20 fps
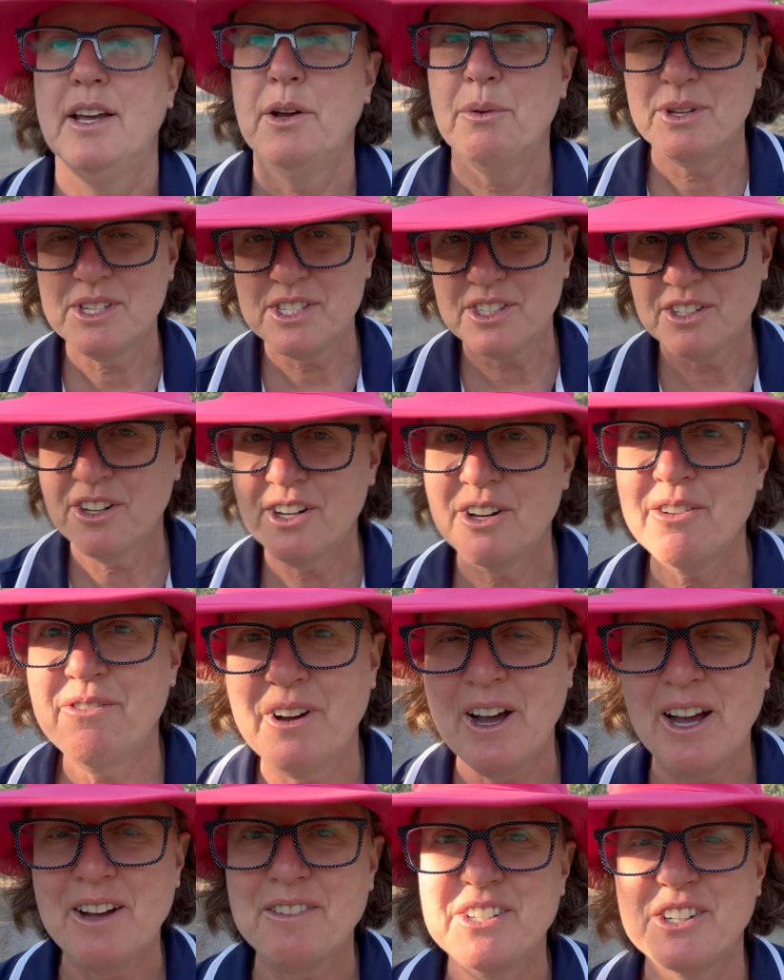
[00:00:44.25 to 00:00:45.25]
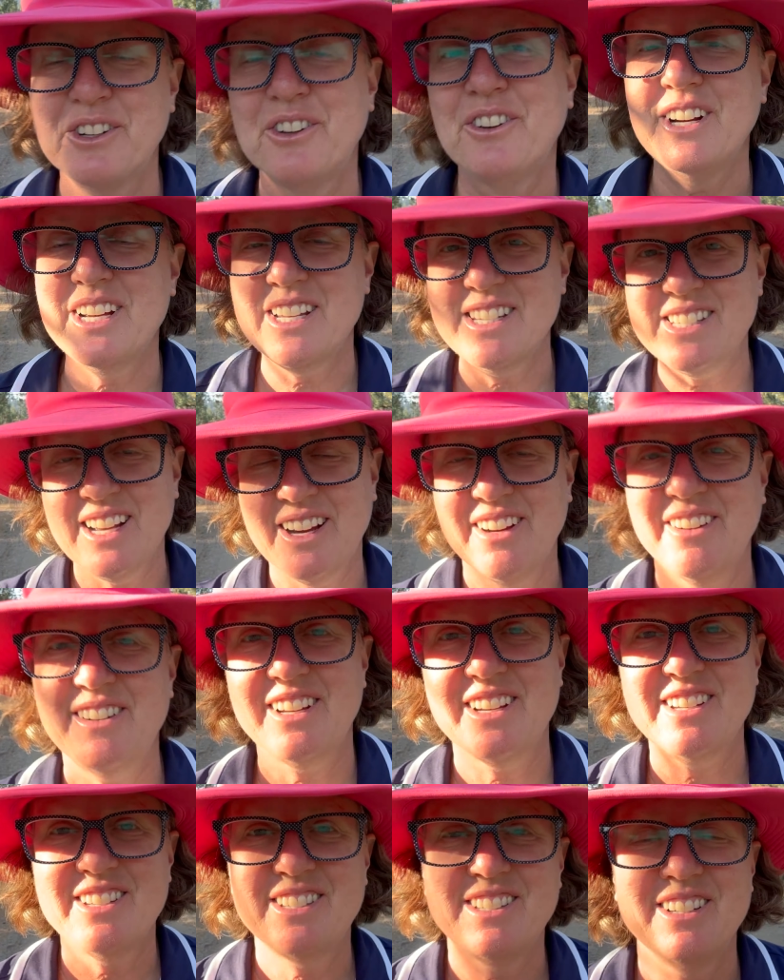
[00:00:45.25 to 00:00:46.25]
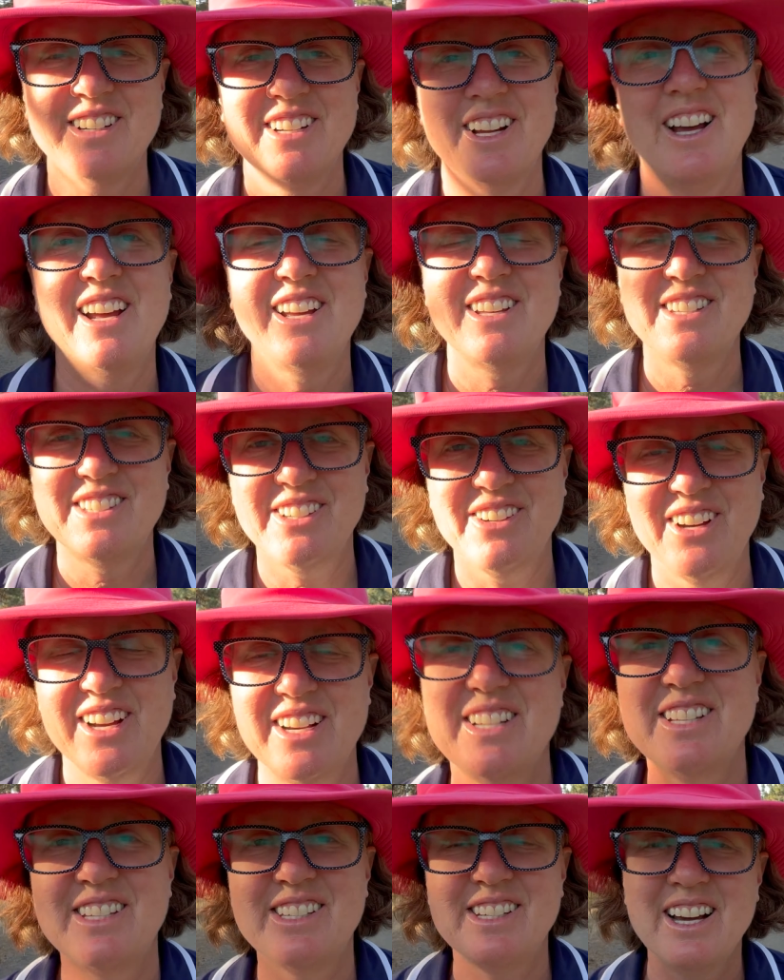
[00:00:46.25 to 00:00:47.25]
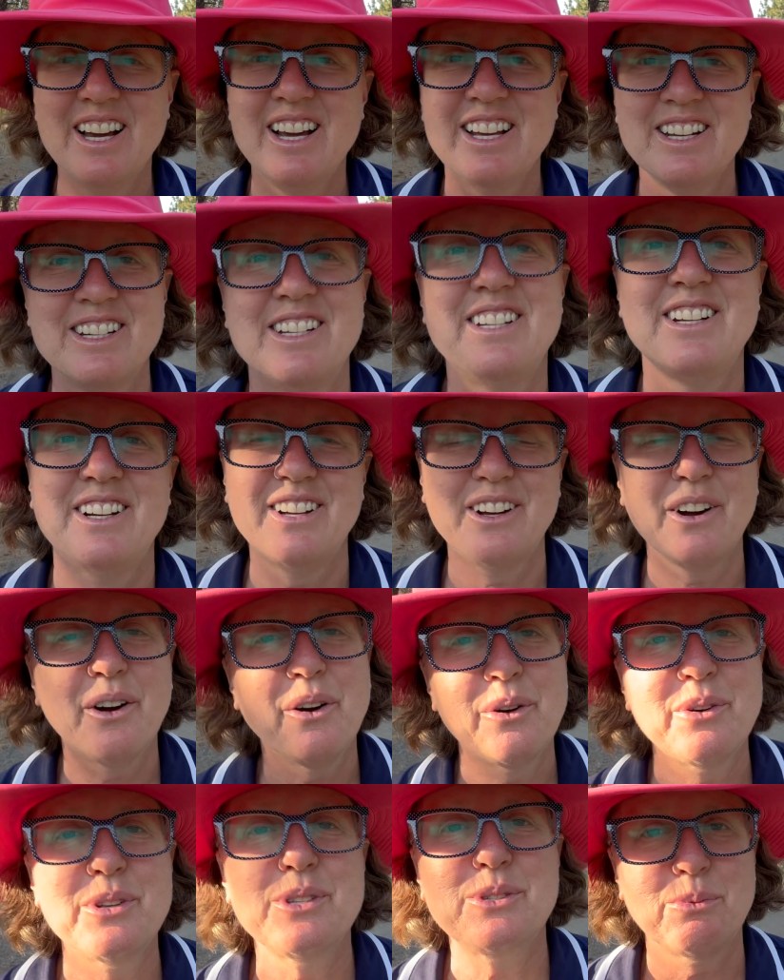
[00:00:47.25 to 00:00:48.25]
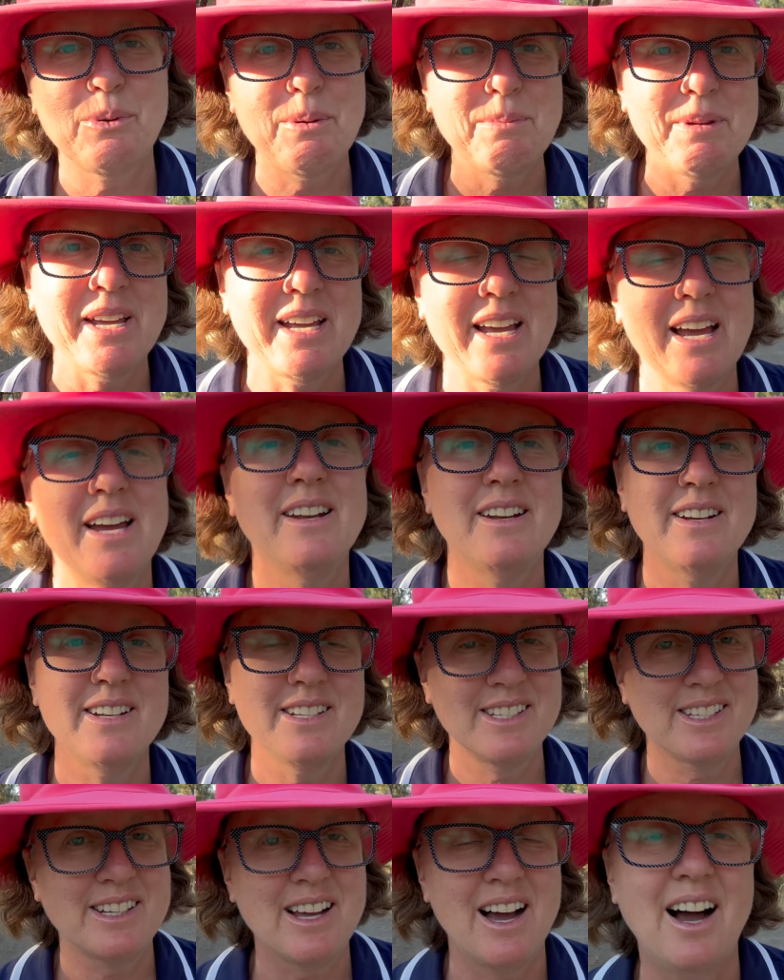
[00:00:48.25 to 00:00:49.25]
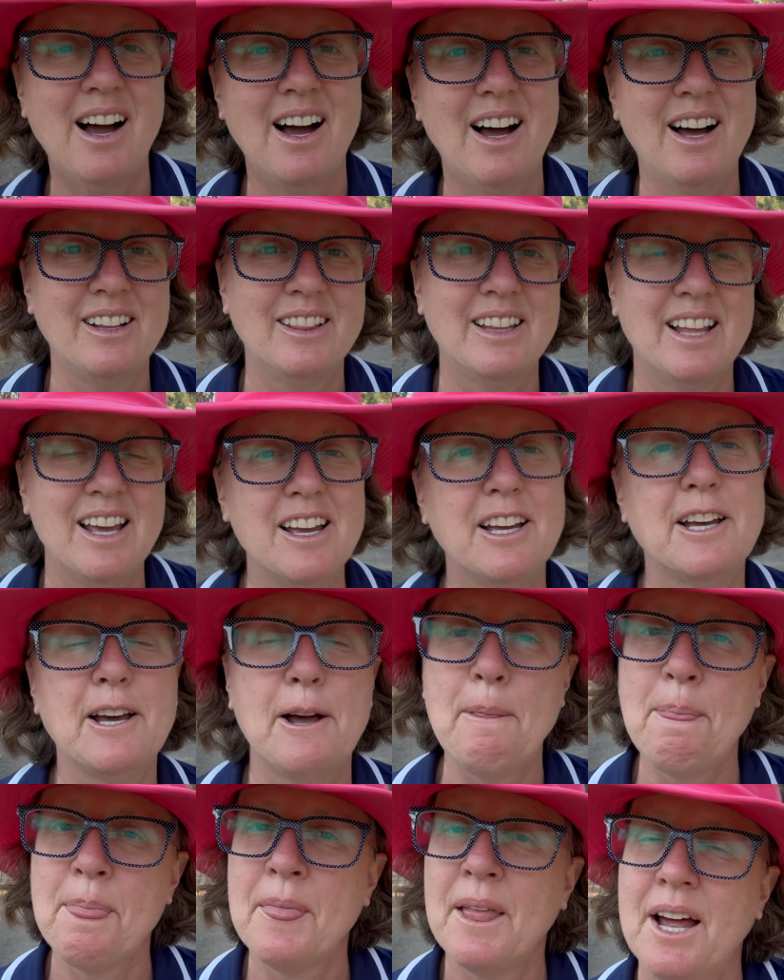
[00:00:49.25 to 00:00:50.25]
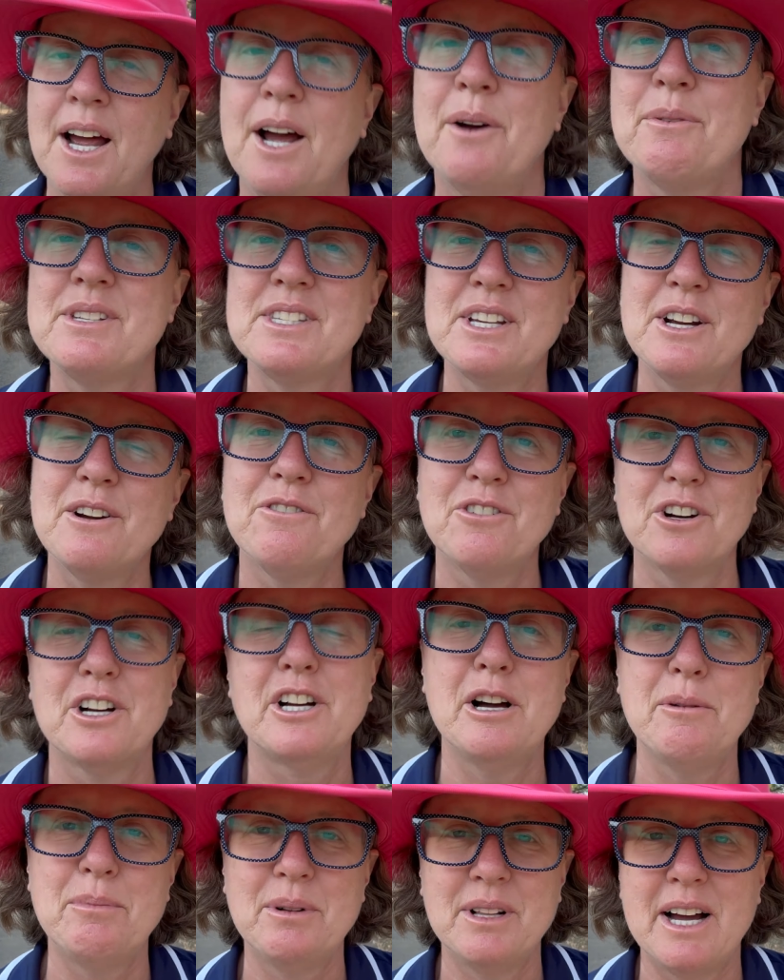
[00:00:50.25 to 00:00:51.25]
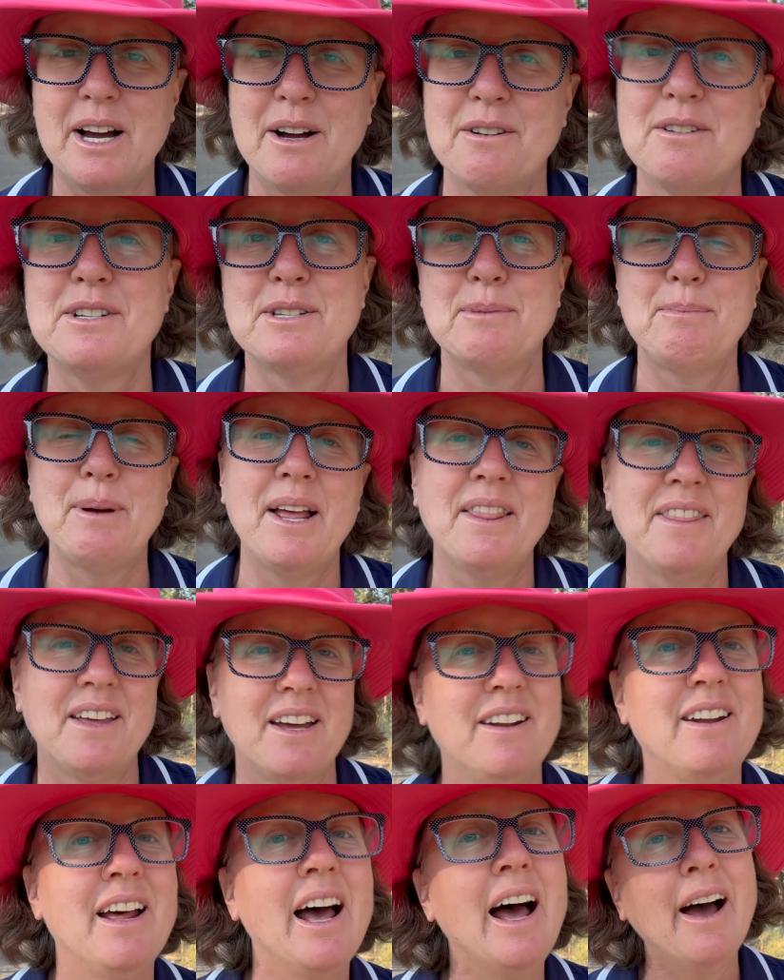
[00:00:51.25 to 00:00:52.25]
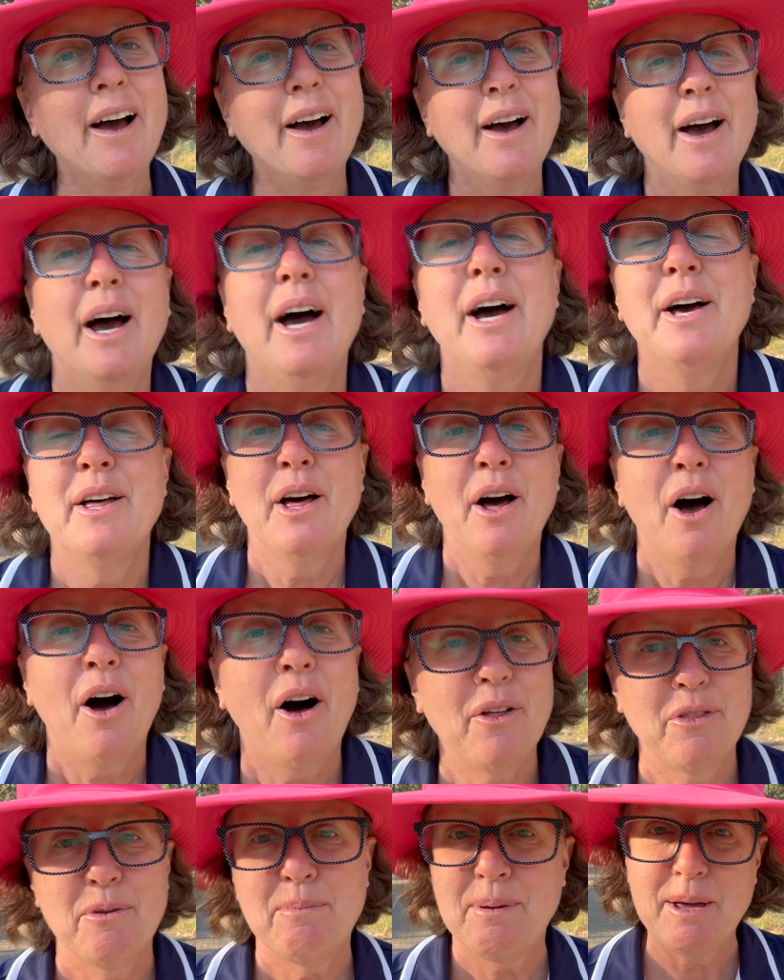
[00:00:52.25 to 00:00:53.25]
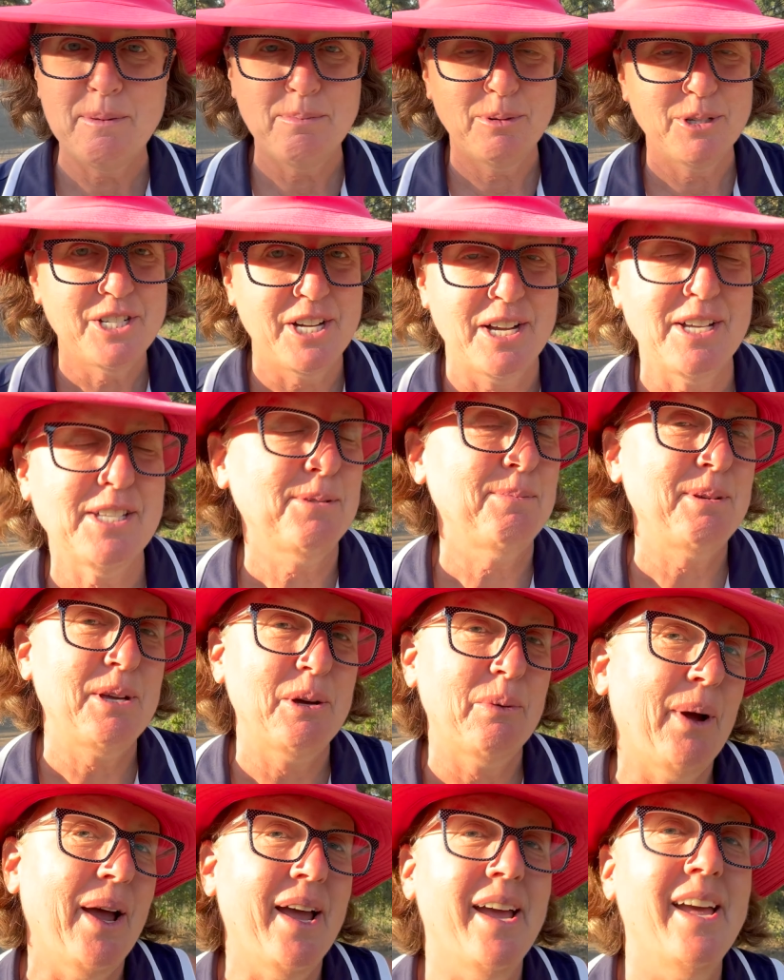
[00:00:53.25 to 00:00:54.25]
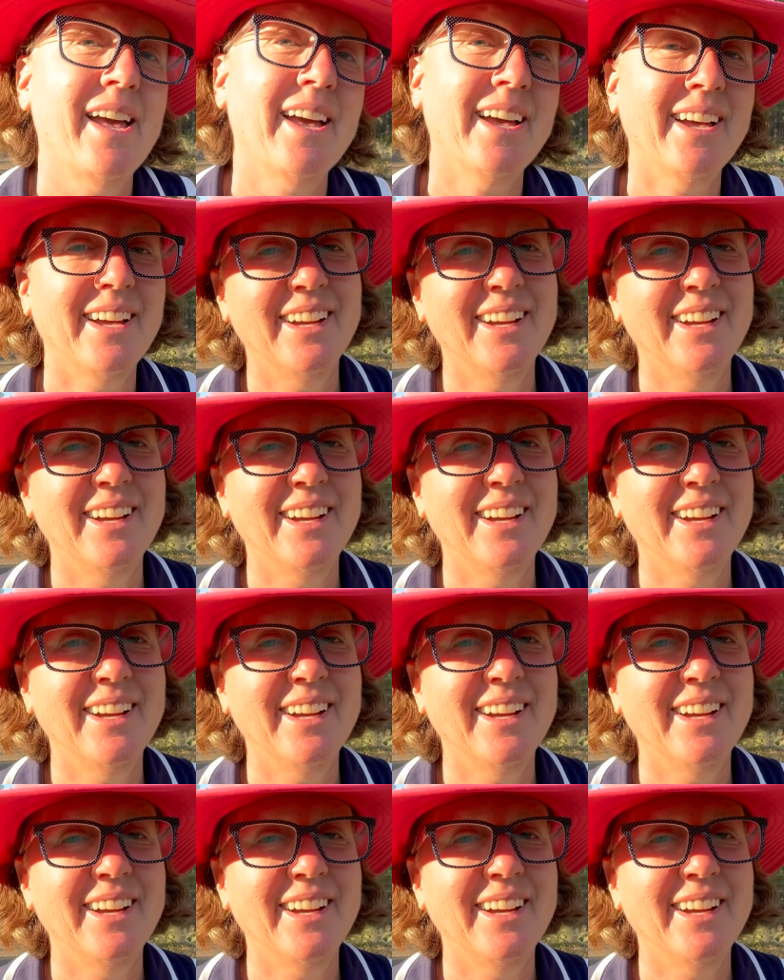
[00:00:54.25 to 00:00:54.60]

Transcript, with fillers: It was 35 degrees out yesterday, so I decided to go swimming at Skaha Lake. I was there for a couple hours, but then all the people chased me away.